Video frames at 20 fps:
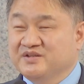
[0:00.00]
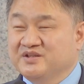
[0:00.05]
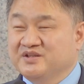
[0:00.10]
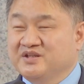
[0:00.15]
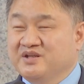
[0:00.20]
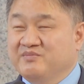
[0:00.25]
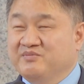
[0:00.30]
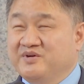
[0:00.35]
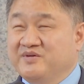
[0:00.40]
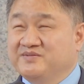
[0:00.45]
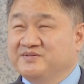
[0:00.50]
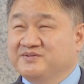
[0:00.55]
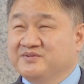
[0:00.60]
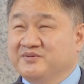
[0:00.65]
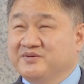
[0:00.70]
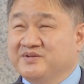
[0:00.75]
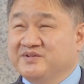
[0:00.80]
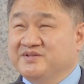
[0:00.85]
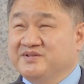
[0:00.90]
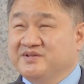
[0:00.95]
Number of
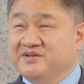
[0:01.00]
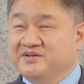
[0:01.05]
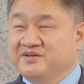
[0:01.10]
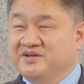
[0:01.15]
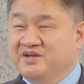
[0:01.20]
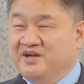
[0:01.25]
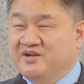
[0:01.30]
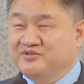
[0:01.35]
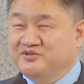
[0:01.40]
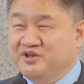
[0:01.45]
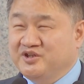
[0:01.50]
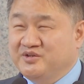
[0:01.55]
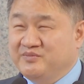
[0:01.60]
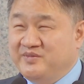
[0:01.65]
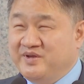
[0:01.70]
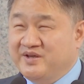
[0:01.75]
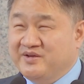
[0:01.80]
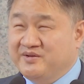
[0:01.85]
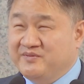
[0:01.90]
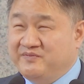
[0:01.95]
stories here. I'll try to
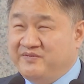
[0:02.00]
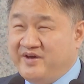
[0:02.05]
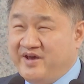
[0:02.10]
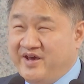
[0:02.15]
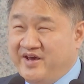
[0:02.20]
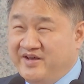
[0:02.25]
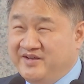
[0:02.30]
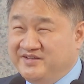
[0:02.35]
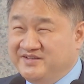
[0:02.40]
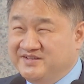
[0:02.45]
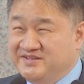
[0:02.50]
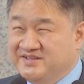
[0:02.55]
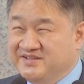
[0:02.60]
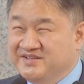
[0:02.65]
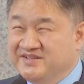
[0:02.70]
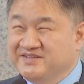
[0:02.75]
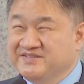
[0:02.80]
make it fast.